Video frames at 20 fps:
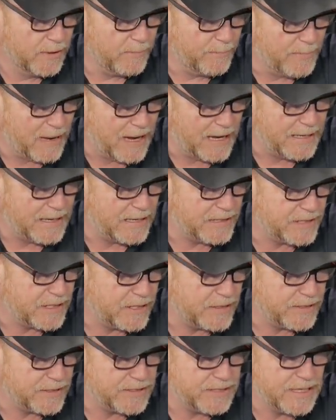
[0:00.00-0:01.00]
Biden has
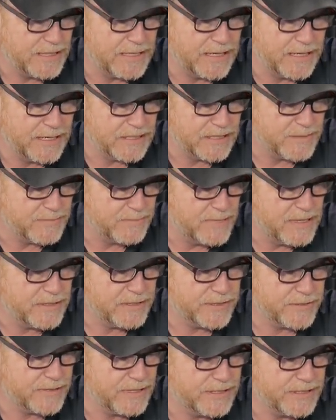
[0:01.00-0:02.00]
also said that his
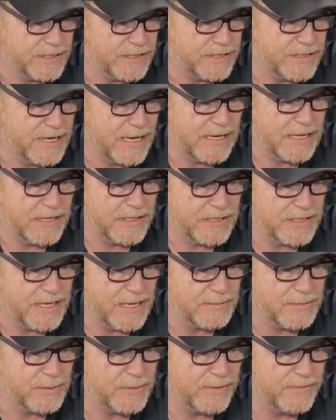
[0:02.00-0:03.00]
administration is taking
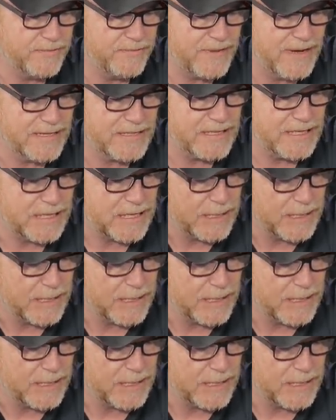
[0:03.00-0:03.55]
steps to invest in